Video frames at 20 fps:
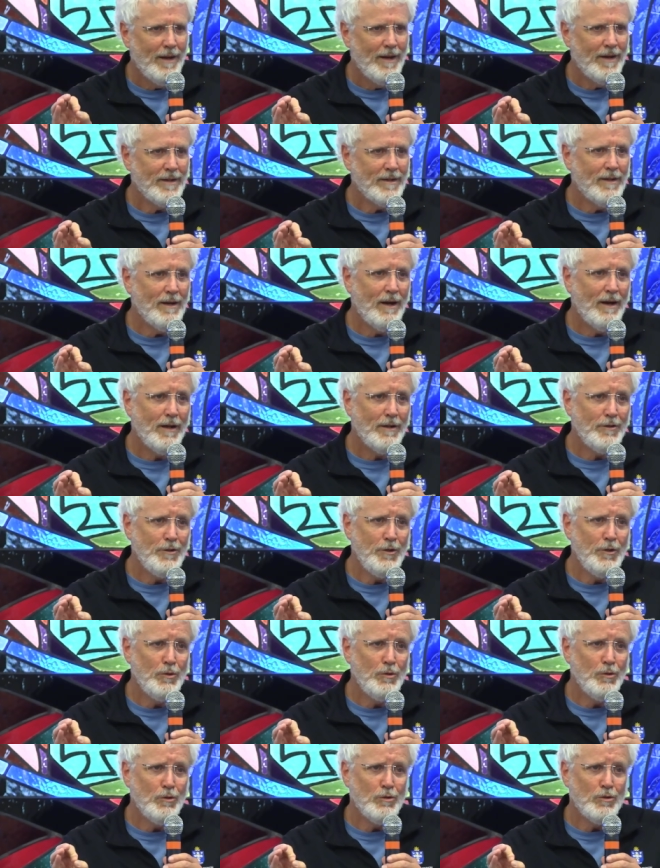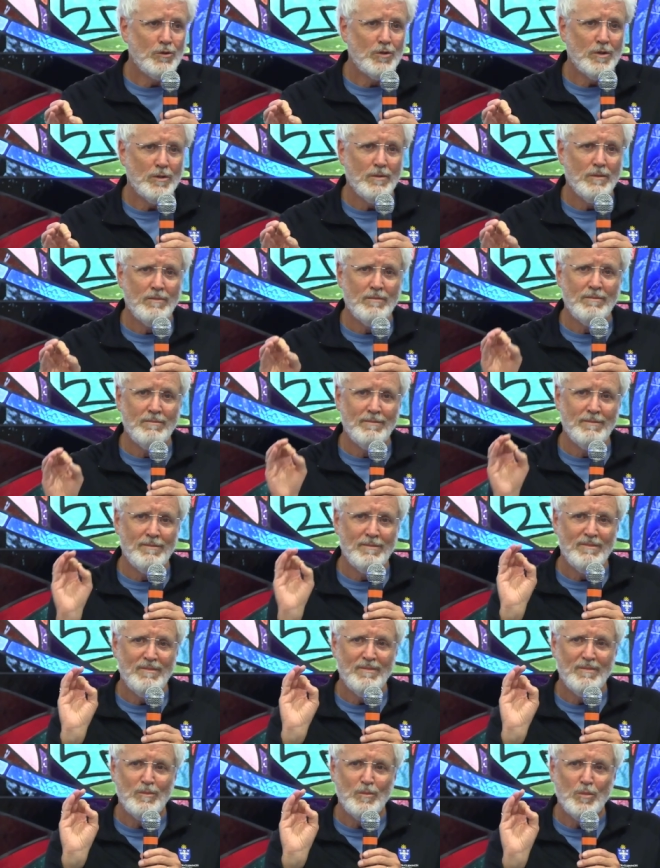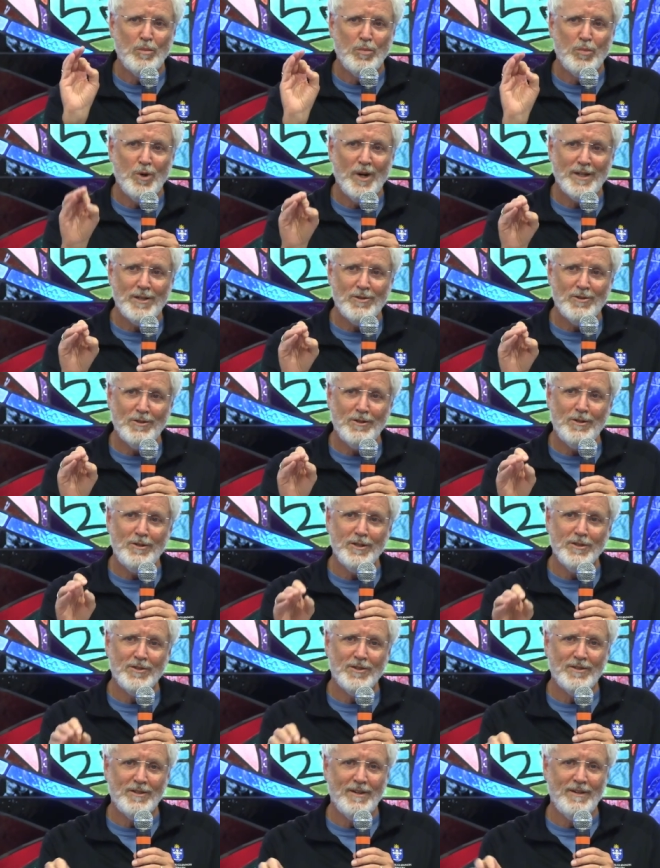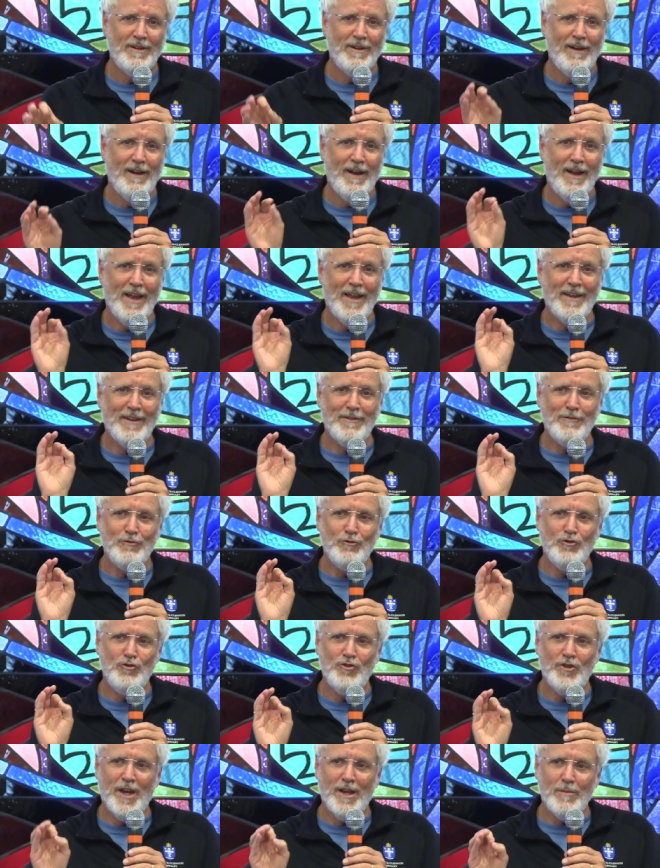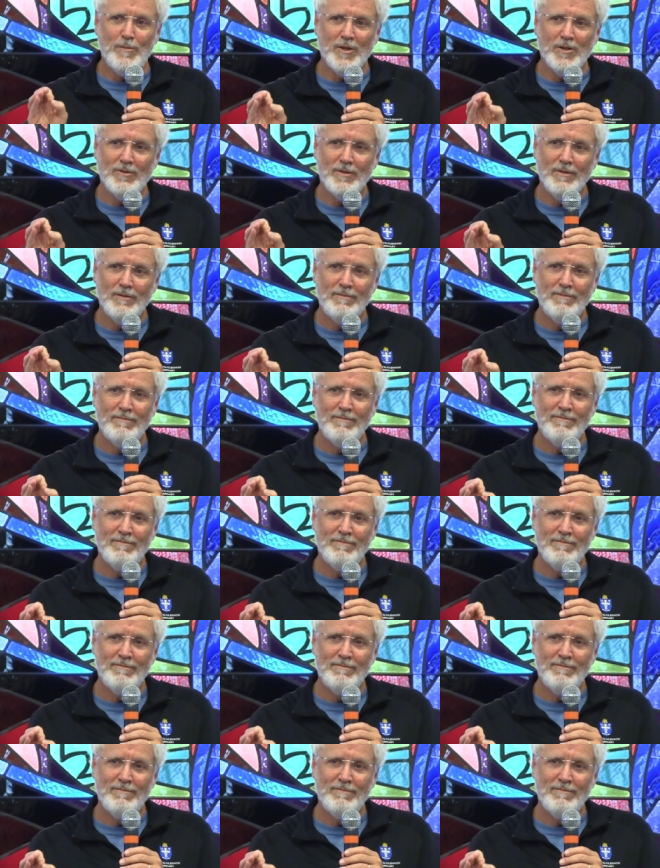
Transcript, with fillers: And God used pretzels and Jameson